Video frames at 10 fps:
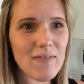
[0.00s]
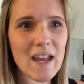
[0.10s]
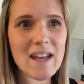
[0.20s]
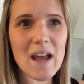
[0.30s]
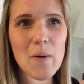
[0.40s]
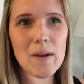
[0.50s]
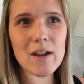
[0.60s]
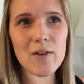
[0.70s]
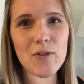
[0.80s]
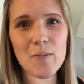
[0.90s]
And now when I
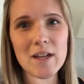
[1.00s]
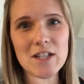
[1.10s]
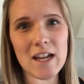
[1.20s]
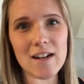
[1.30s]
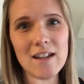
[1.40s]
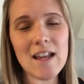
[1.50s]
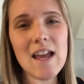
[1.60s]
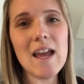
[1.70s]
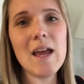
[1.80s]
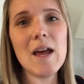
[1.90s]
go through my channel,
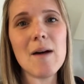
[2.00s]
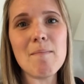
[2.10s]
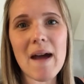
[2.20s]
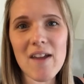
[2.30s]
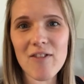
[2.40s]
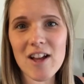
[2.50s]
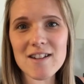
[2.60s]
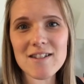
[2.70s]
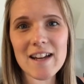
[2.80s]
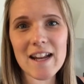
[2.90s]
my
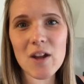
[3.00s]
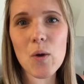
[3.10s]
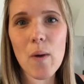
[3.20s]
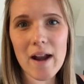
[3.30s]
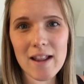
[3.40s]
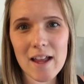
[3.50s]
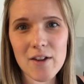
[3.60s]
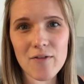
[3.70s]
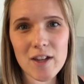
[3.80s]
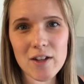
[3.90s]
vlogs are getting quite a lot
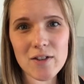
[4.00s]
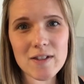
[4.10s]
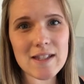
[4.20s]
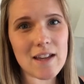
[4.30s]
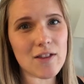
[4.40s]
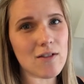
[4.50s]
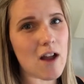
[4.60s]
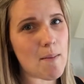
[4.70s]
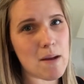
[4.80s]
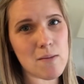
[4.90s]
of views. Like they're
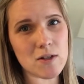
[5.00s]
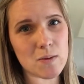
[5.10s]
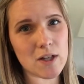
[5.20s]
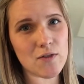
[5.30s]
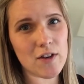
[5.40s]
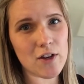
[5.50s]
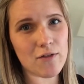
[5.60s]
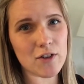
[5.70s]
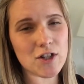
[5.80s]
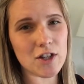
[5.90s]
not my most watched video
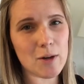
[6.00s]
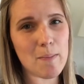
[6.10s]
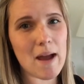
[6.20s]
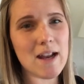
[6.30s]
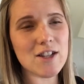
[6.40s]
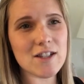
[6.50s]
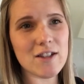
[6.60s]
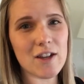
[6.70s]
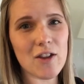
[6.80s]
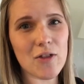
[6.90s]
for sure, but just
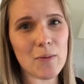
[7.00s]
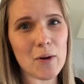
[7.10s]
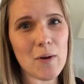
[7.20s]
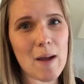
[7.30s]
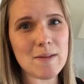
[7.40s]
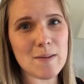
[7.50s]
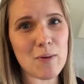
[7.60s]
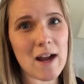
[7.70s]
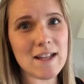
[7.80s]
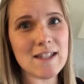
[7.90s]
looking through, I'm
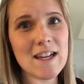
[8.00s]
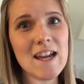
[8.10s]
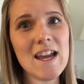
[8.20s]
surprised